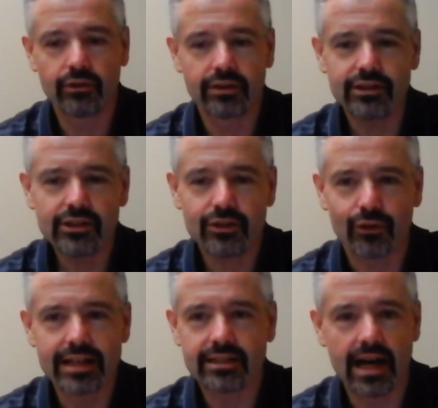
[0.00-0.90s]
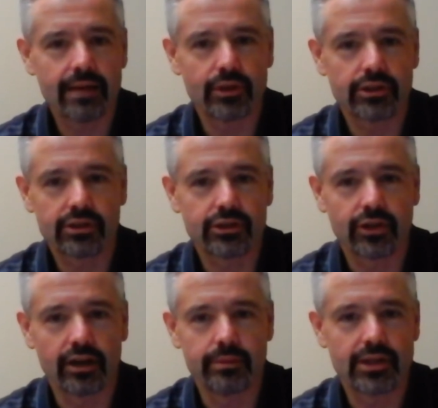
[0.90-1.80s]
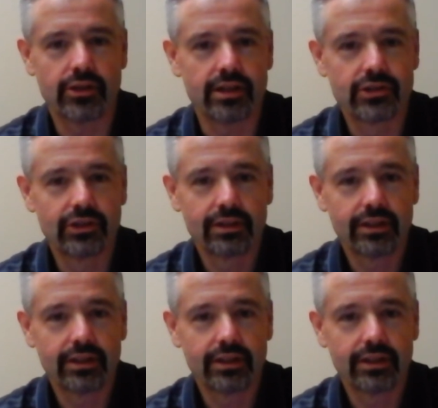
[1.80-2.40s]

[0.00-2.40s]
This is a great time to start a business.